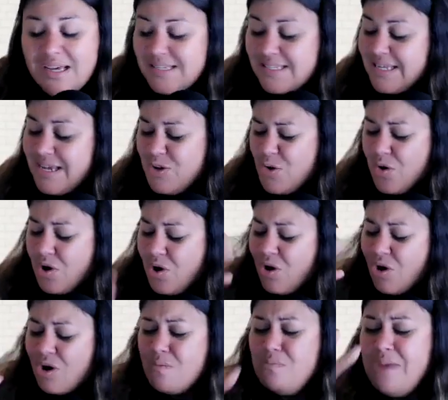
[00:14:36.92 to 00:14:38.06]
See, your
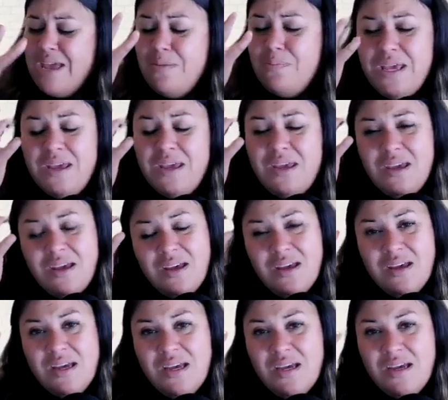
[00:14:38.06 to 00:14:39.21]
heart may be
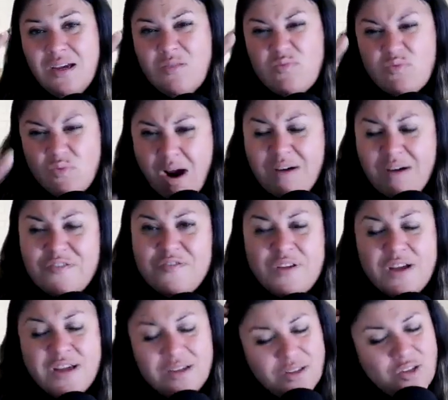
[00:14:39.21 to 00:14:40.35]
rough.
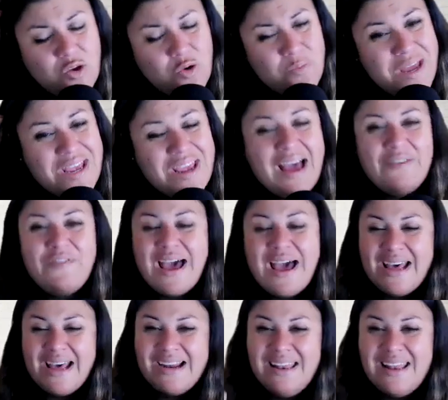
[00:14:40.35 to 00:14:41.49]
You may have
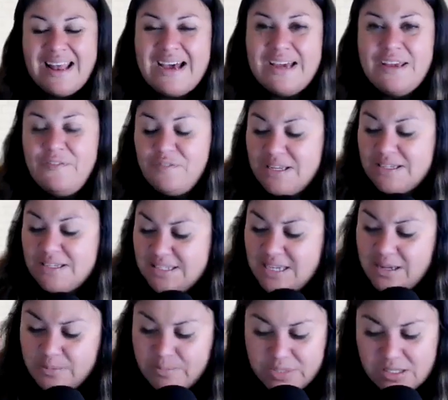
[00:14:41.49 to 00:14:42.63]
had a life that
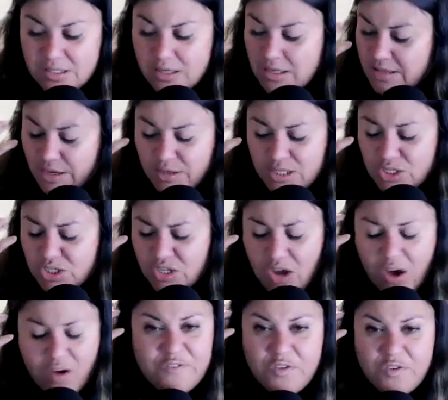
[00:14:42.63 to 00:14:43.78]
seems there is
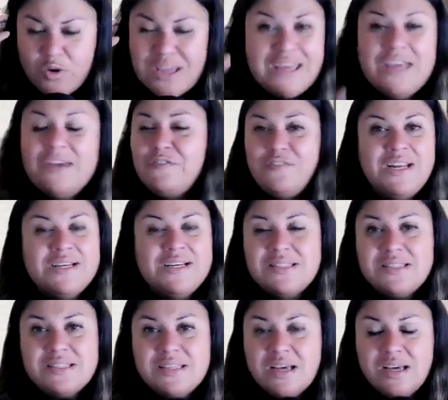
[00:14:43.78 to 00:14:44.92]
no
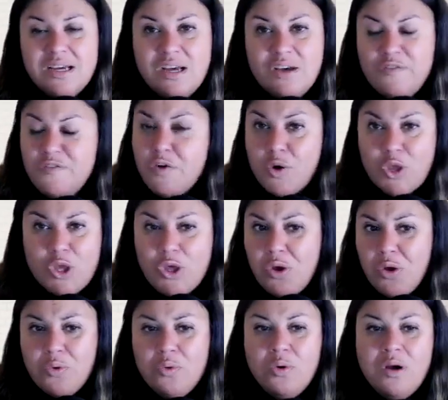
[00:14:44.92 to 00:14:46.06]
forgiveness for
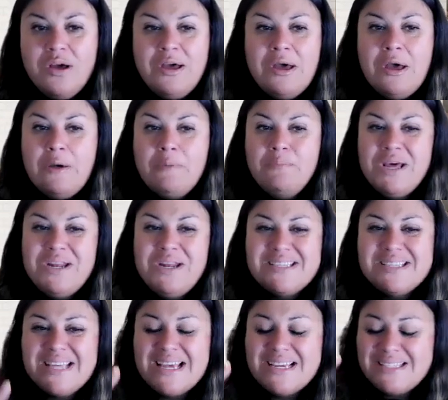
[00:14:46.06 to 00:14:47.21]
you. But it
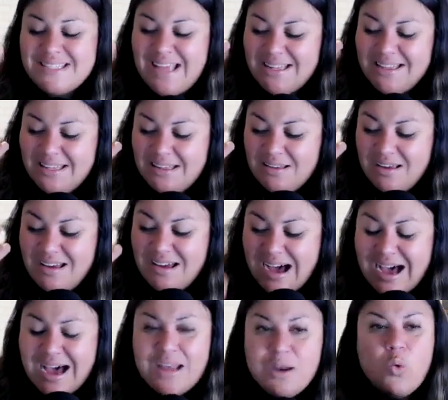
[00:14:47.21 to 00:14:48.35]
says that
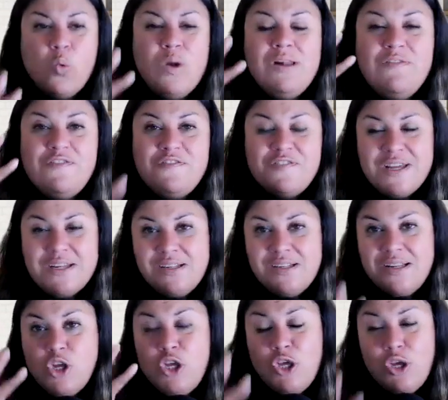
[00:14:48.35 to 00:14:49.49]
God will fill
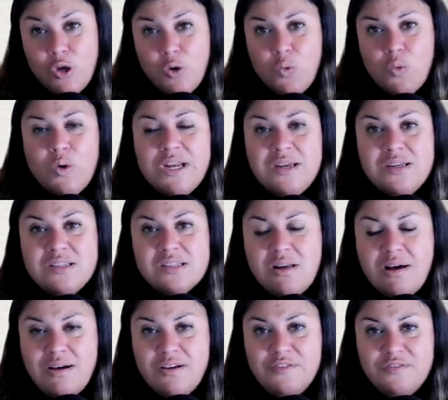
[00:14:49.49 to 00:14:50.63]
you with his
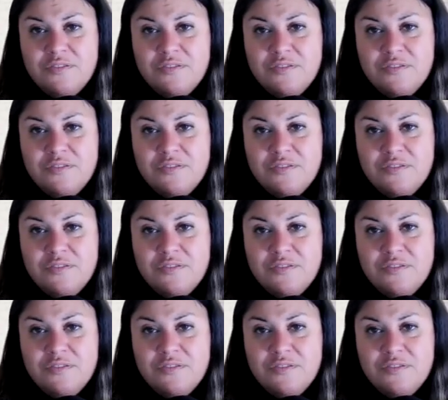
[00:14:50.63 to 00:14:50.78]
love.